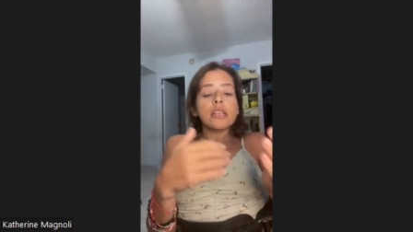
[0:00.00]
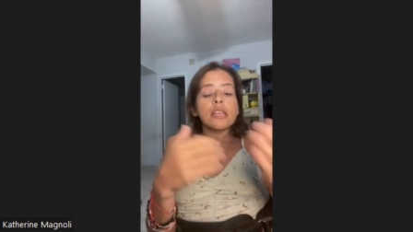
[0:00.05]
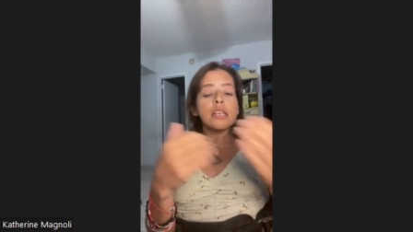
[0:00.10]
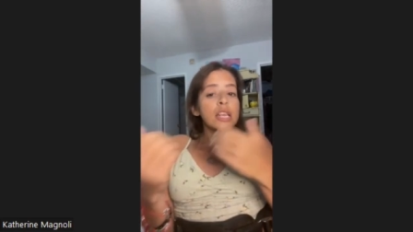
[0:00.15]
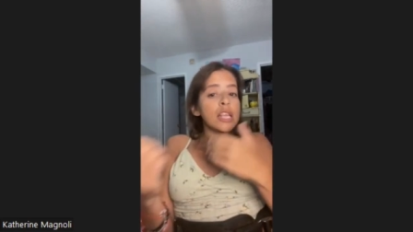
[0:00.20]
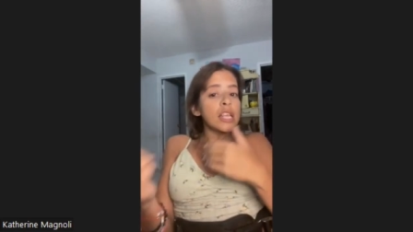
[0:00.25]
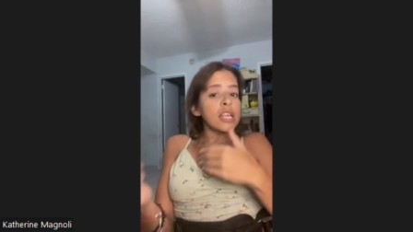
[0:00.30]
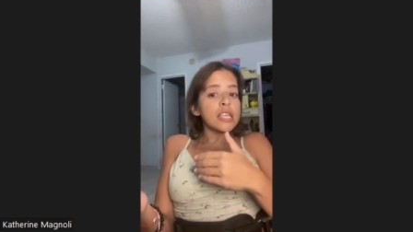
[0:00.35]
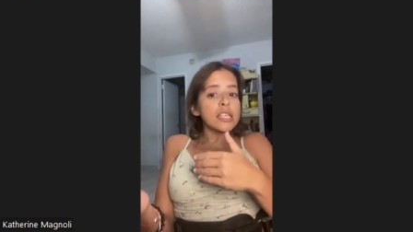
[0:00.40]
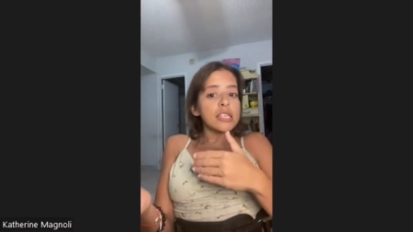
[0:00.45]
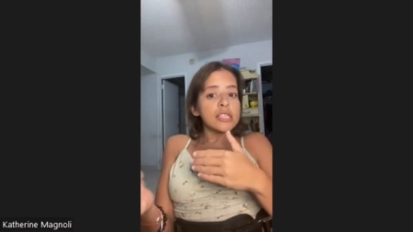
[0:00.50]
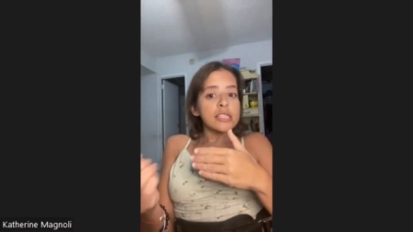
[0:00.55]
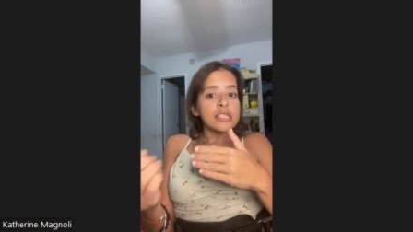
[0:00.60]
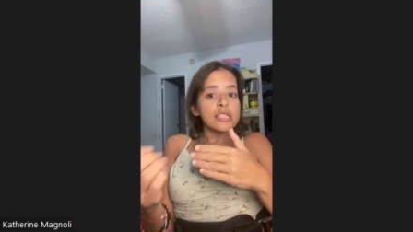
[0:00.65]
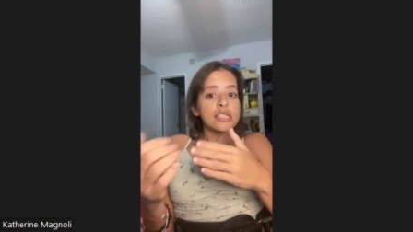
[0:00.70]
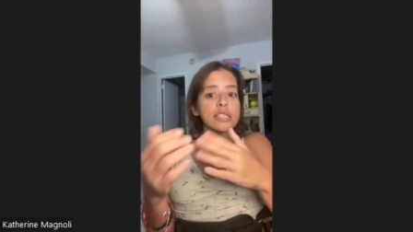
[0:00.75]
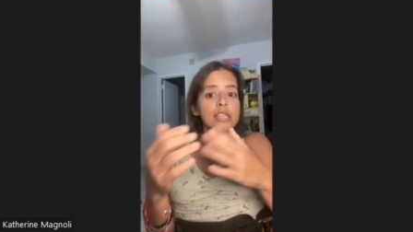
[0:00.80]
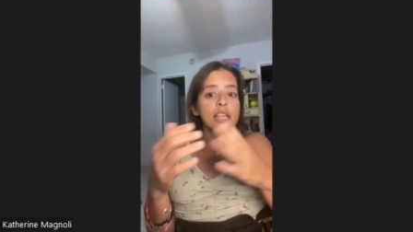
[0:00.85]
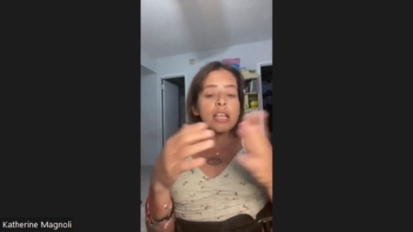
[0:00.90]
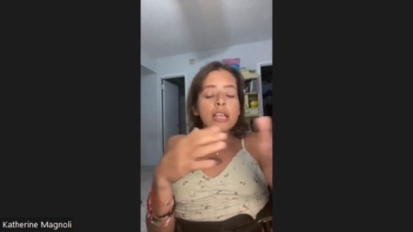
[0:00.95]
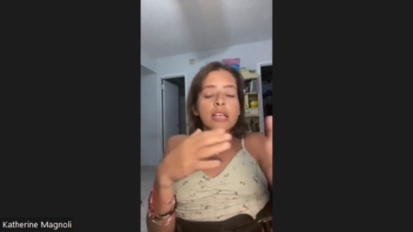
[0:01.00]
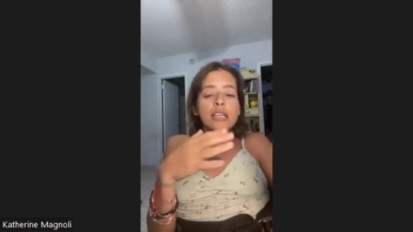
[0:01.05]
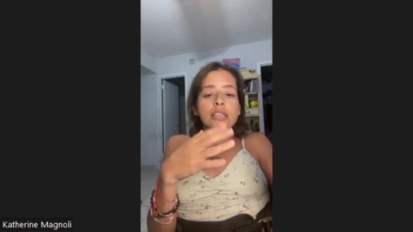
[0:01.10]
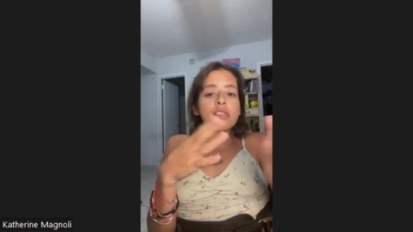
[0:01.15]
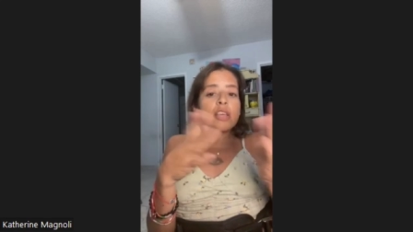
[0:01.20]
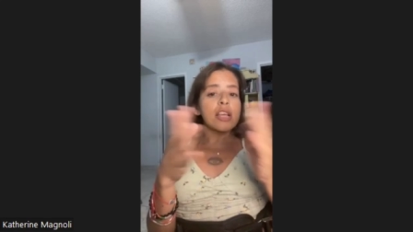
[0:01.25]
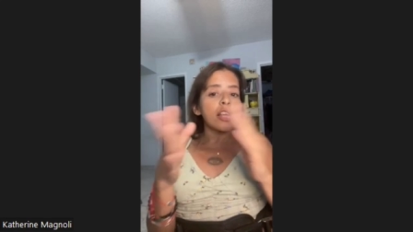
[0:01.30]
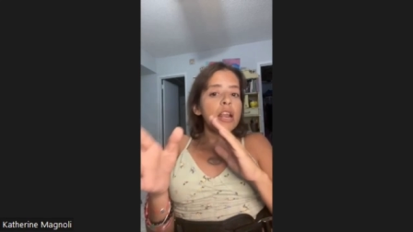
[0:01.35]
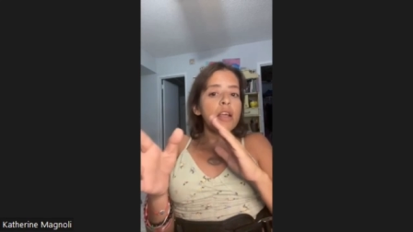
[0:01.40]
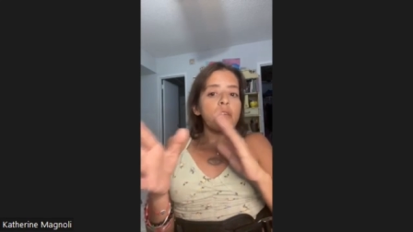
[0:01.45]
needs they
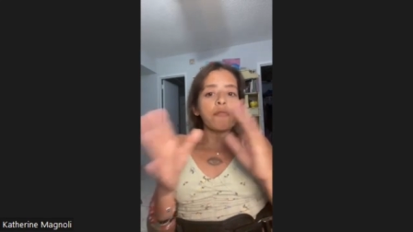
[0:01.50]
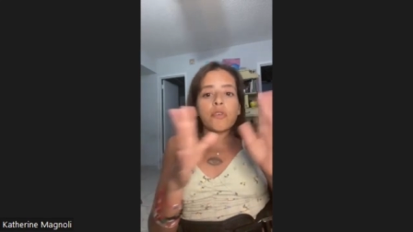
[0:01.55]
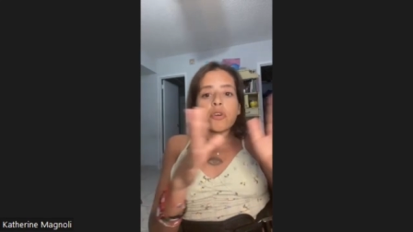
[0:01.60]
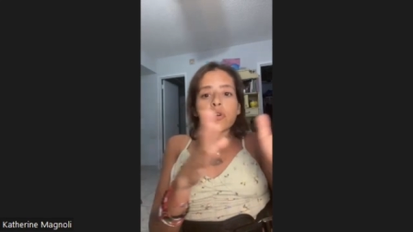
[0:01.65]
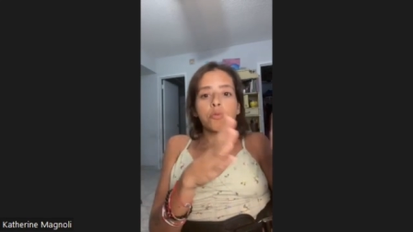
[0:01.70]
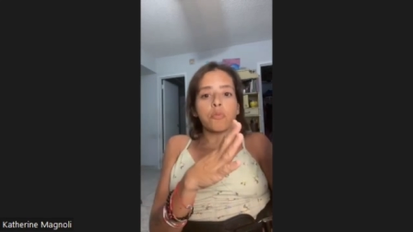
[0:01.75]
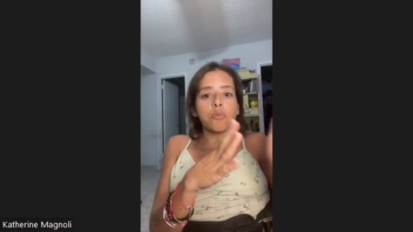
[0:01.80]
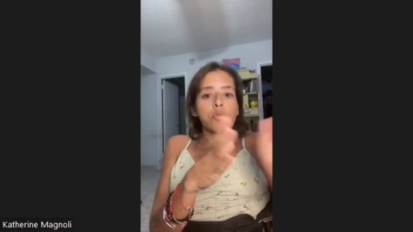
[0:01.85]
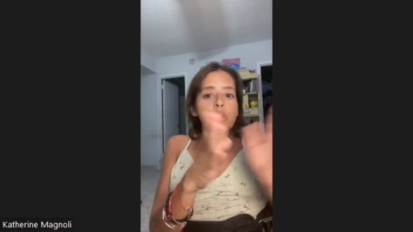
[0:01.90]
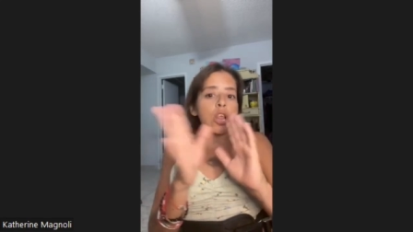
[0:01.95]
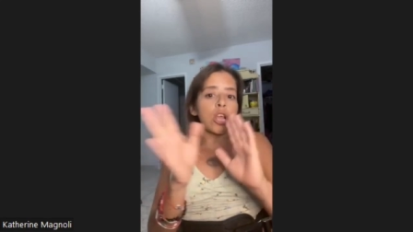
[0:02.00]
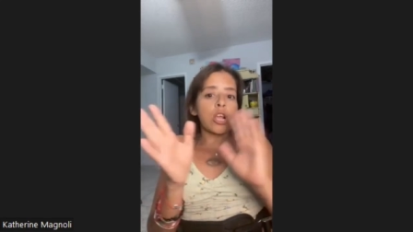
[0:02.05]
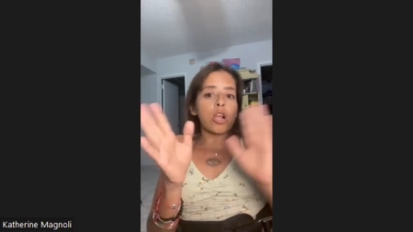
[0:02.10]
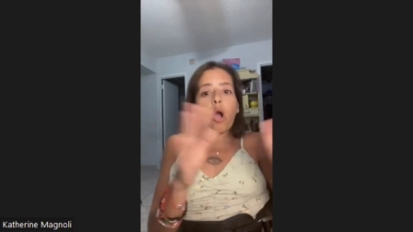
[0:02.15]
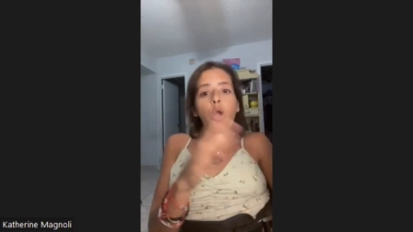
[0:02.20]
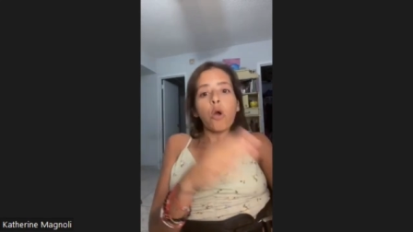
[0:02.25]
they never were like